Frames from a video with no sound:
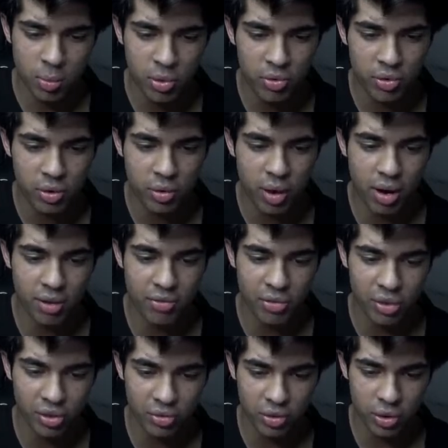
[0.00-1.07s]
moving around in
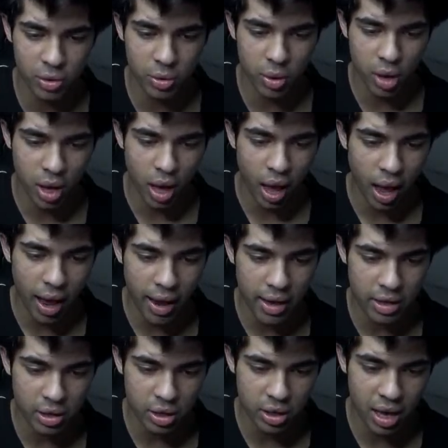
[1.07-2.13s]
front of you,
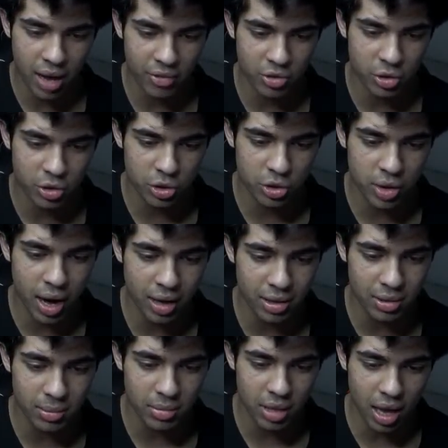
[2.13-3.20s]
and you're gonna have to track
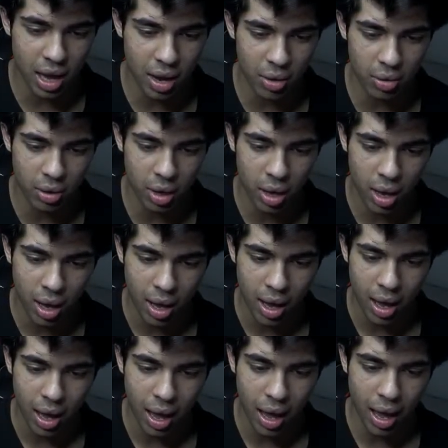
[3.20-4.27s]
them down,
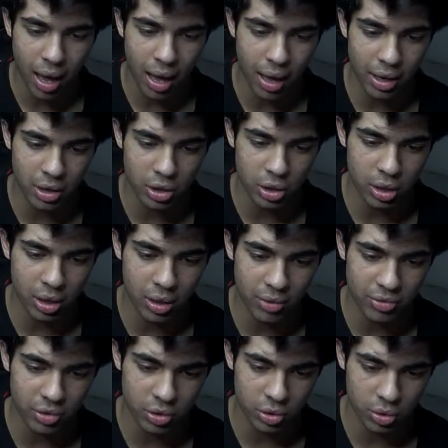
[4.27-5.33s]
and you're gonna have
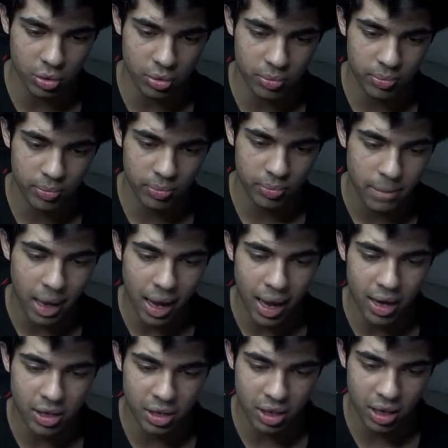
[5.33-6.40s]
to
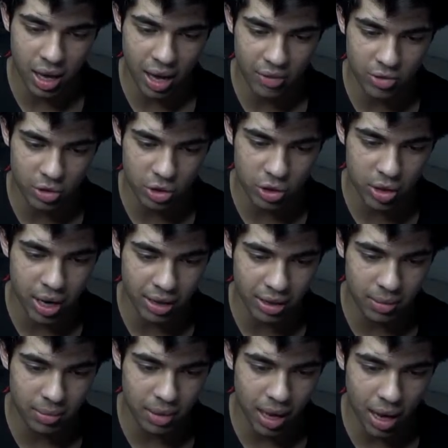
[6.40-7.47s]
track
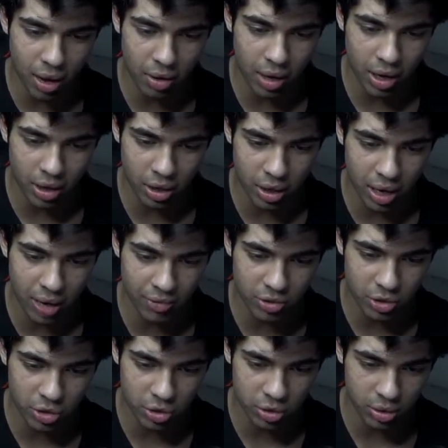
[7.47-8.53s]
them down, and you're gonna have to
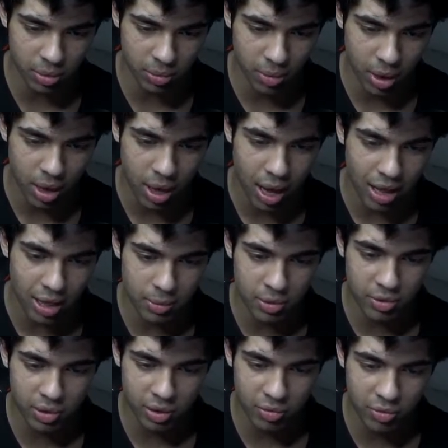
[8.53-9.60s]
shoot them. And they're
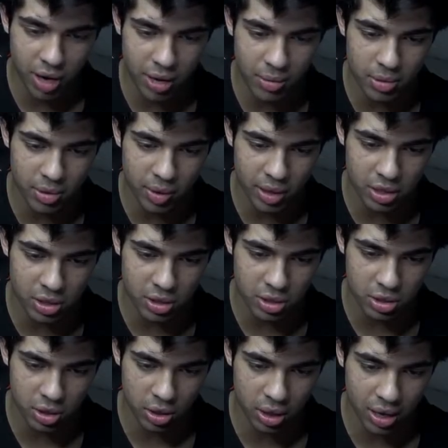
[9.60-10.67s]
moving in random directions,
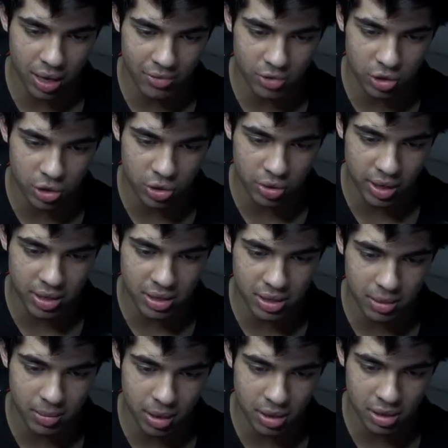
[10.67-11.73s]
so you're gonna have to trace
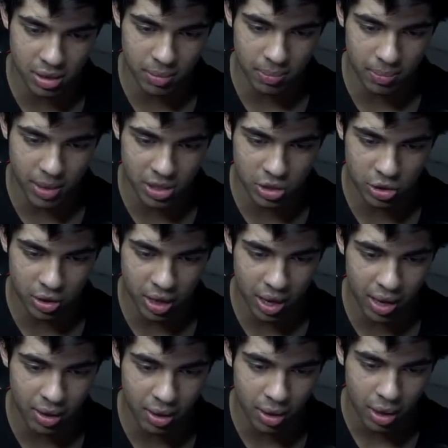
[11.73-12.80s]
them as best you
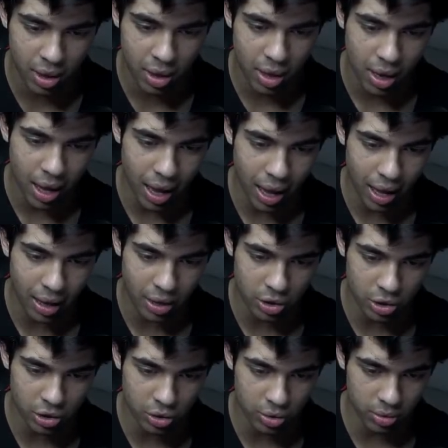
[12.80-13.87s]
can and
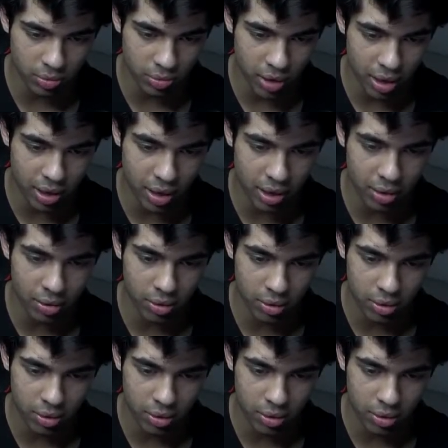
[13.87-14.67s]
shoot them right now.